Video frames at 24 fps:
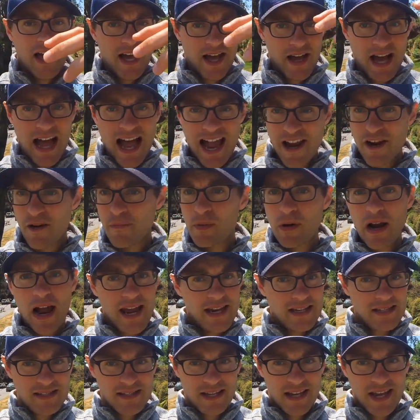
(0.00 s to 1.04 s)
a higher
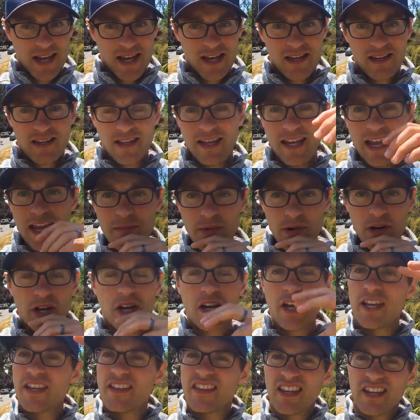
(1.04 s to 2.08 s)
price in the
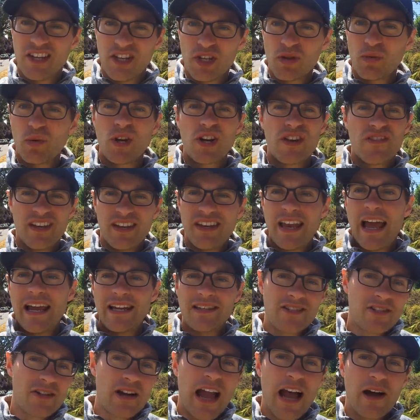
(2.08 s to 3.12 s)
neighborhood, the, one of the
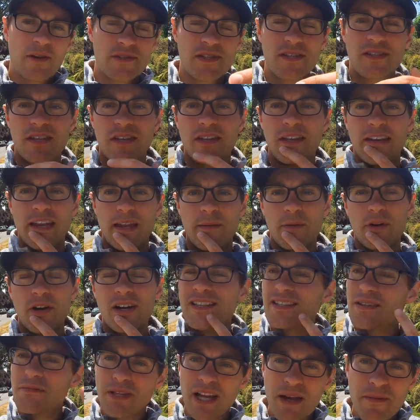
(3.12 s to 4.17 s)
nicer houses in the
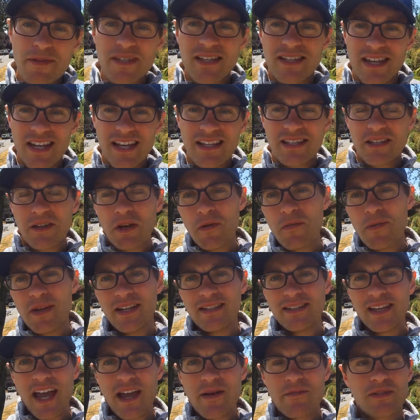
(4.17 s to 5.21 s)
neighborhood, sometimes it takes a little bit
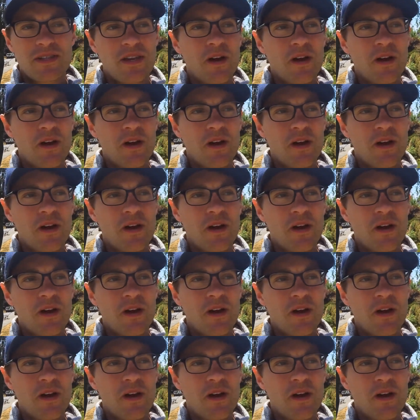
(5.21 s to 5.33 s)
of time.